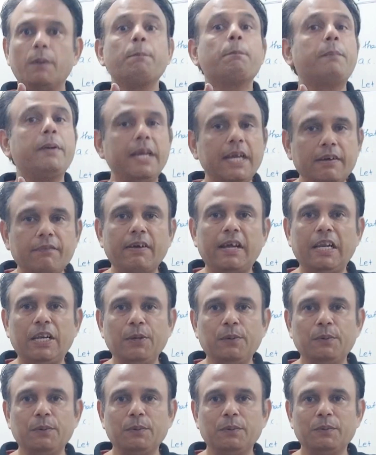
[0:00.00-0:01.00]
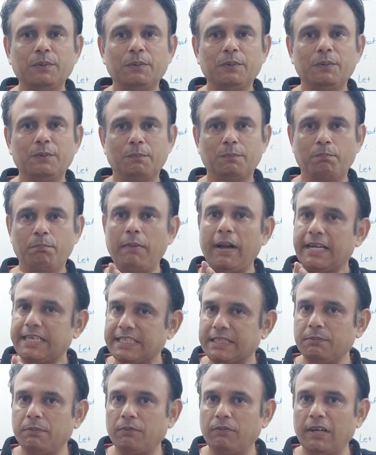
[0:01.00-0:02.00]
peak value,
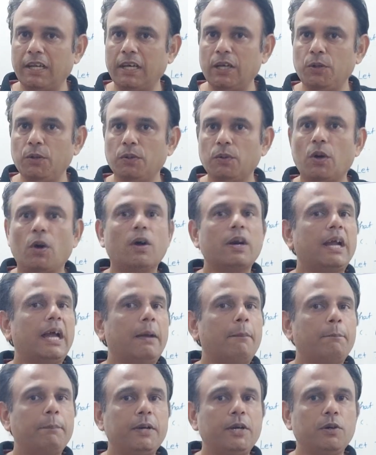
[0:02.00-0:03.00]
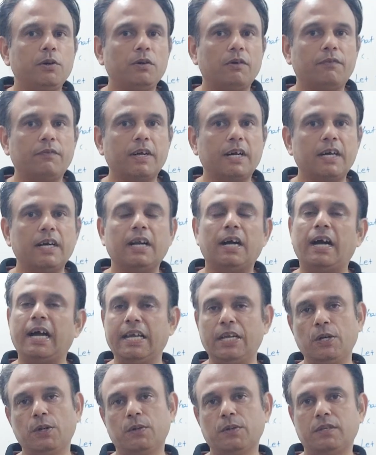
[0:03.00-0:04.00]
maximum value or amplitude of current
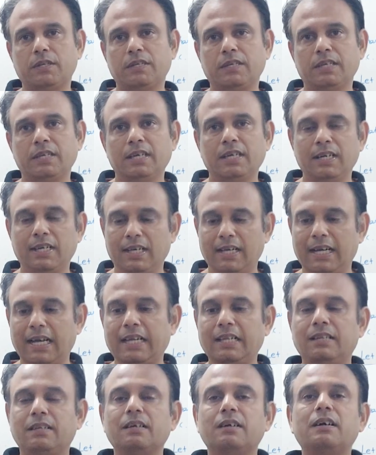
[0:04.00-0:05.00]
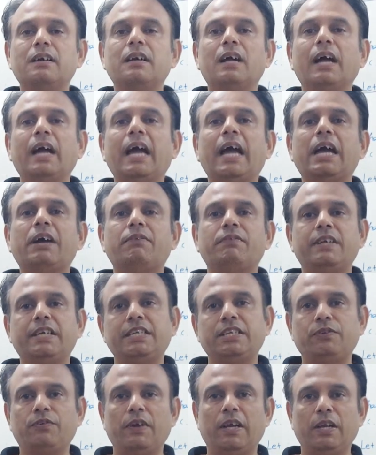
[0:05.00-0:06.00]
I0, and third,
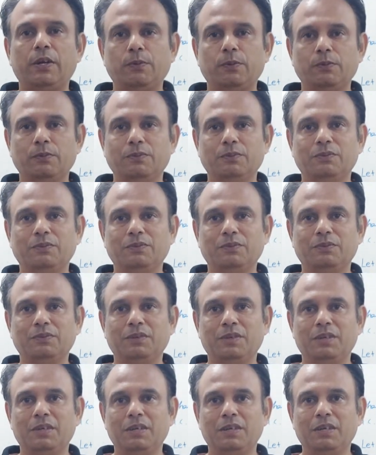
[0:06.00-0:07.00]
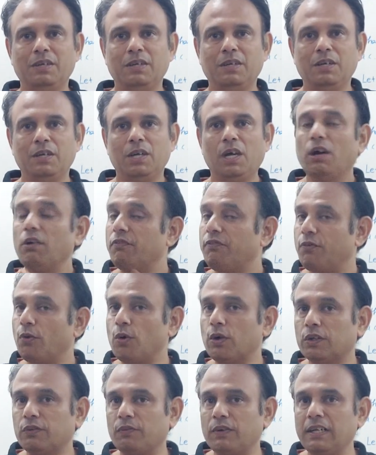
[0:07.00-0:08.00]
average value.
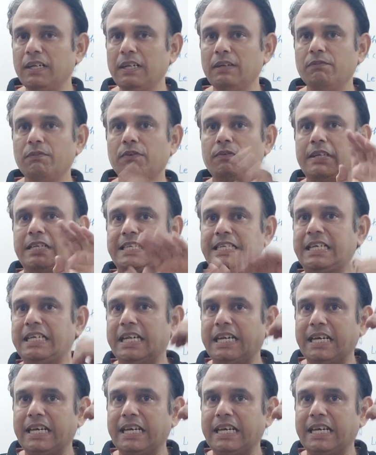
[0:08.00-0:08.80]
Fourth one we will see in the